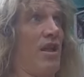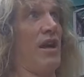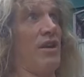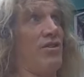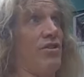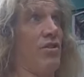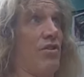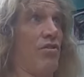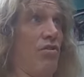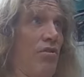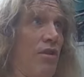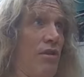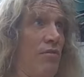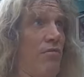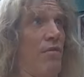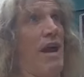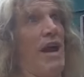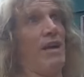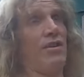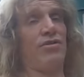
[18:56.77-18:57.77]
logical
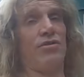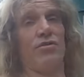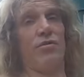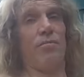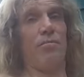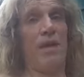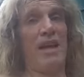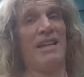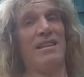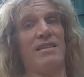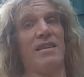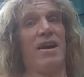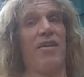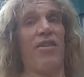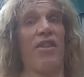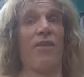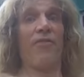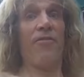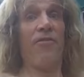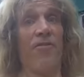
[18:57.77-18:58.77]
and rational based on
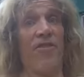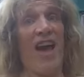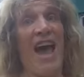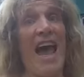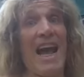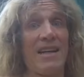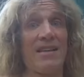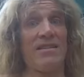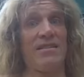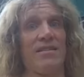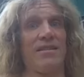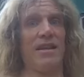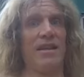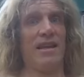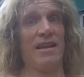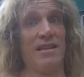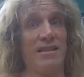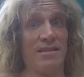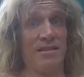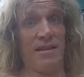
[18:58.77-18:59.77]
the facts that
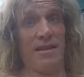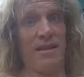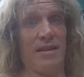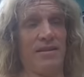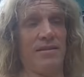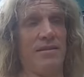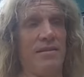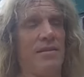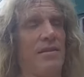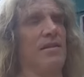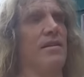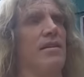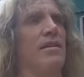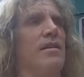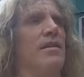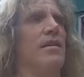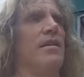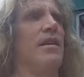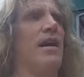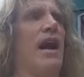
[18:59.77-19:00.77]
exist,
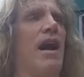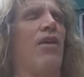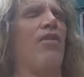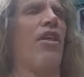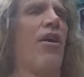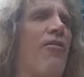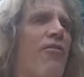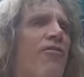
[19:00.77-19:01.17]
how the